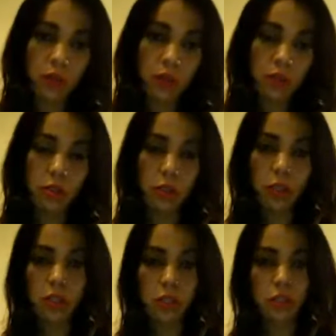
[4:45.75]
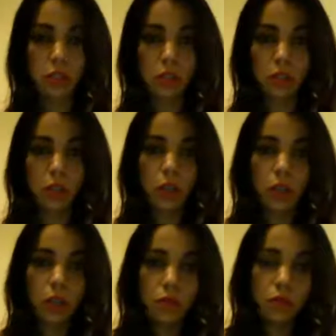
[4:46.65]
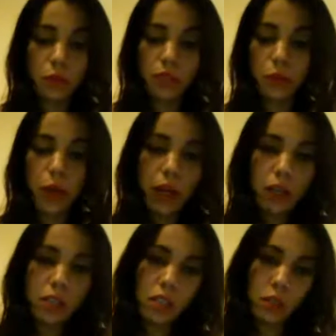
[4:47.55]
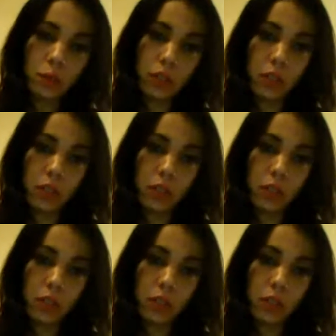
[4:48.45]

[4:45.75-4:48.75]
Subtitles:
So what they're doing is they're stealing from humanity,